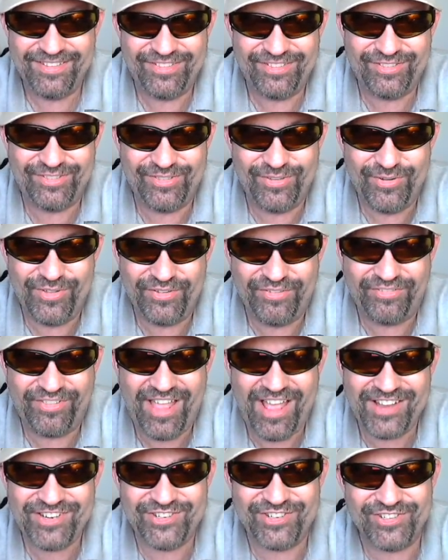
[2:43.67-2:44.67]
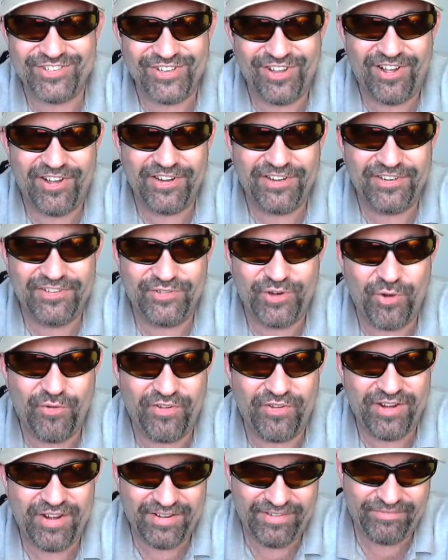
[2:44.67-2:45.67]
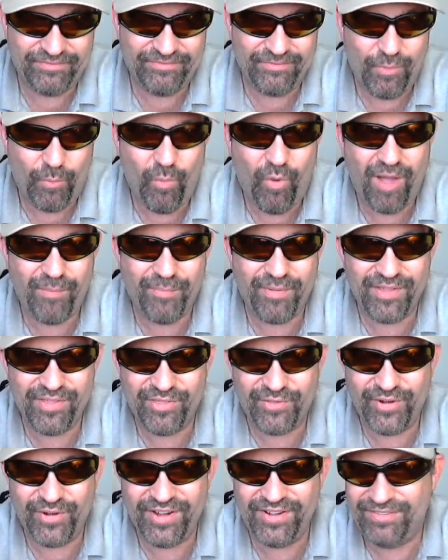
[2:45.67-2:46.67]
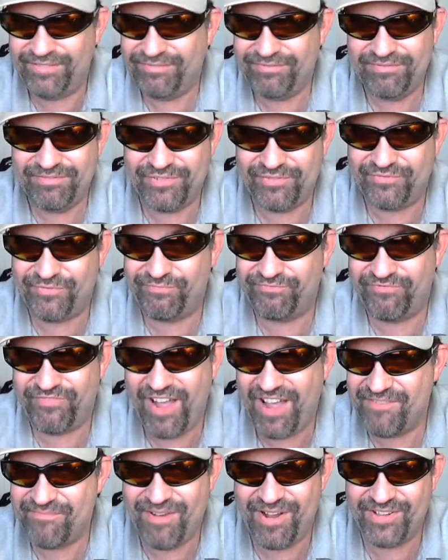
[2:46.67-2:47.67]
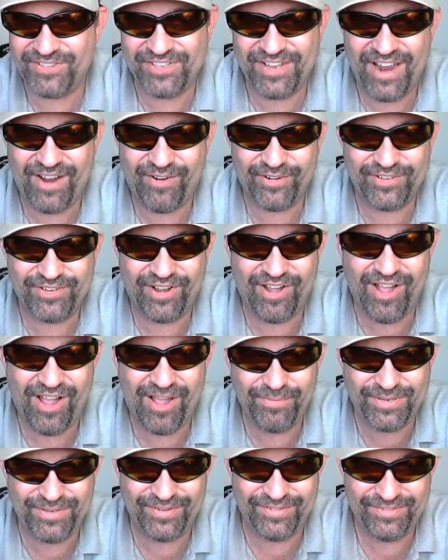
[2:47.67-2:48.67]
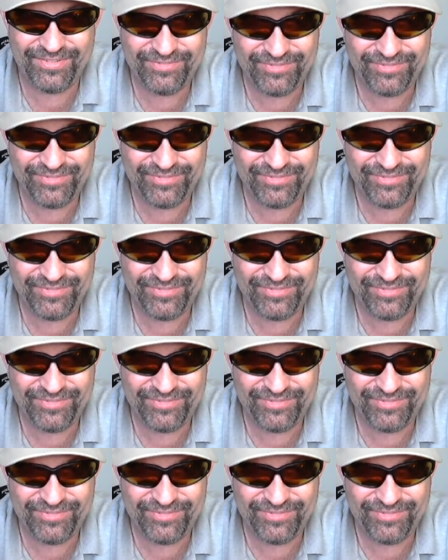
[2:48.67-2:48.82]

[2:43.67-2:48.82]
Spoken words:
threw the flashers on, and drove it at a whopping 3-5 miles an hour tops